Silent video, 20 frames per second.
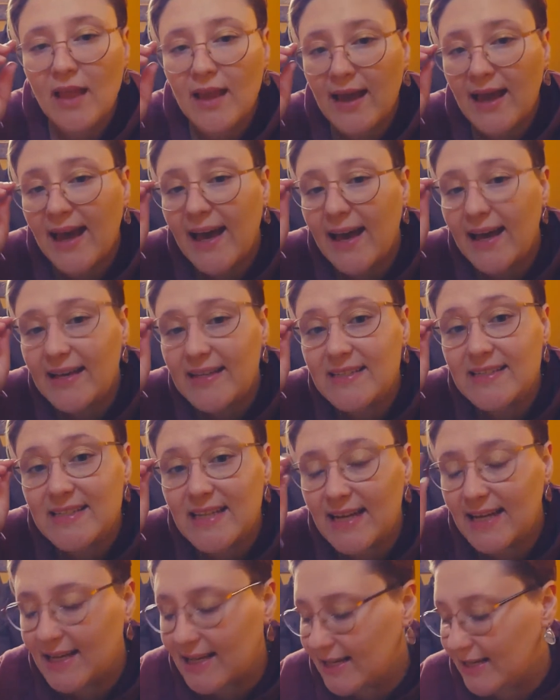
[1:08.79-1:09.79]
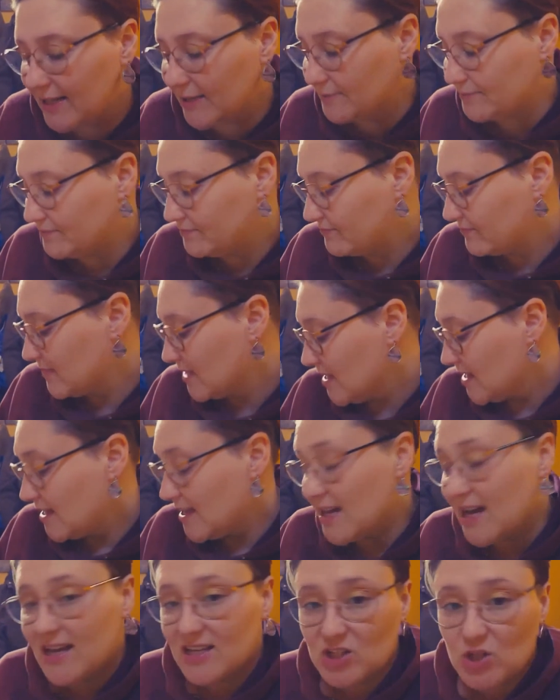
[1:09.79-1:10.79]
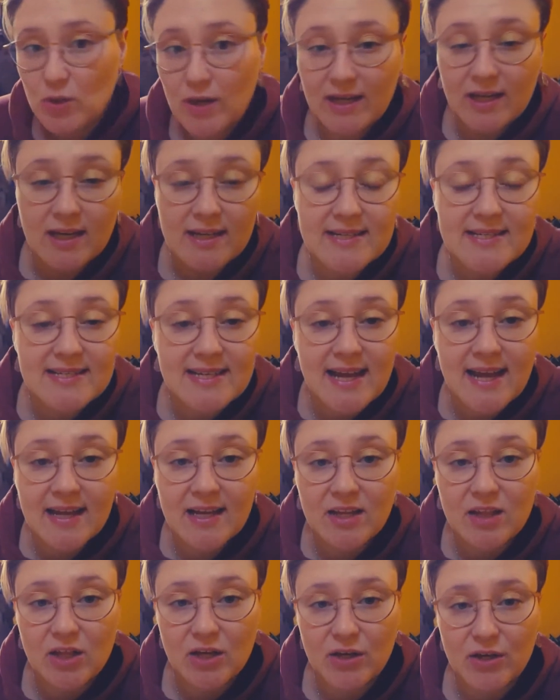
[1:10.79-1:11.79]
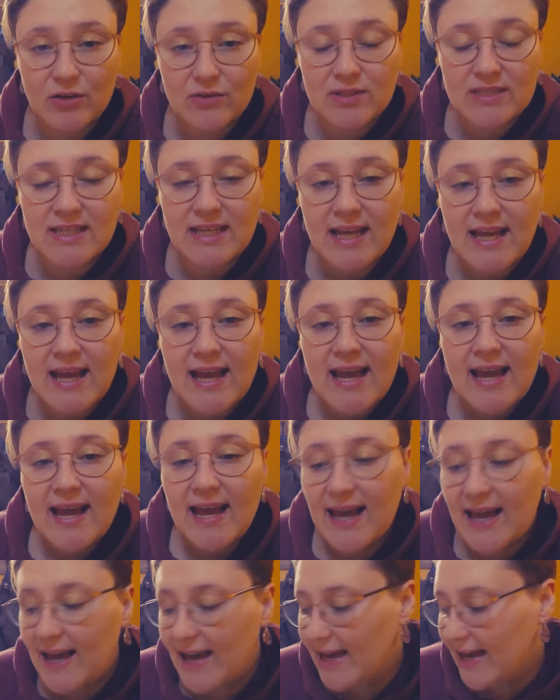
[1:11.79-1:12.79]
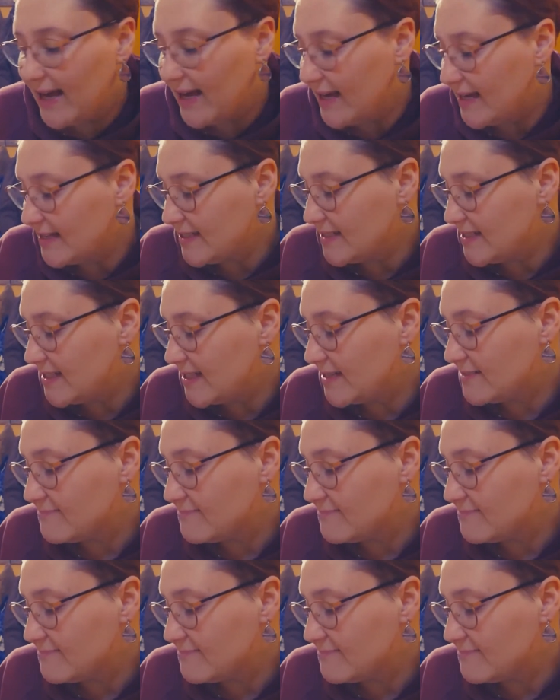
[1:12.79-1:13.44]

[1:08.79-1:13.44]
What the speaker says: And so I got a stack of those, and